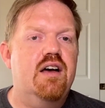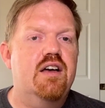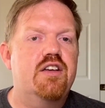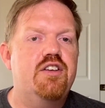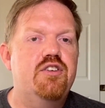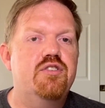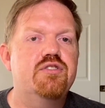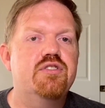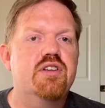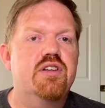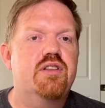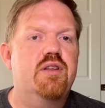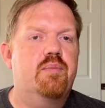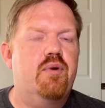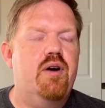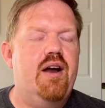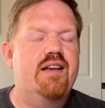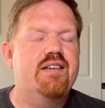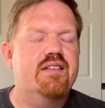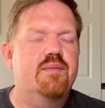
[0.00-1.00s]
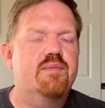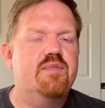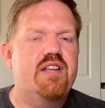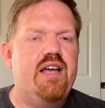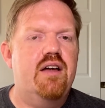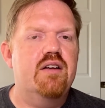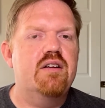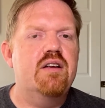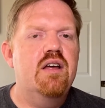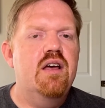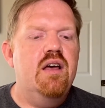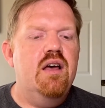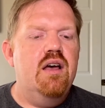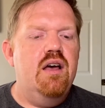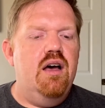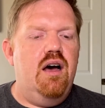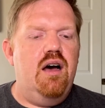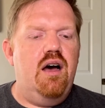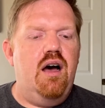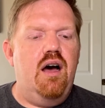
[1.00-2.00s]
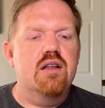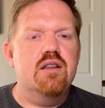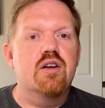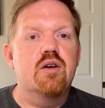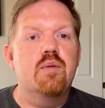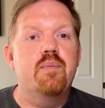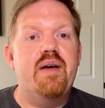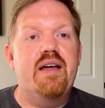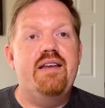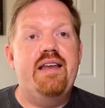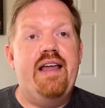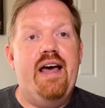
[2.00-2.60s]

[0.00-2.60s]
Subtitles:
usually the price comes down a little bit.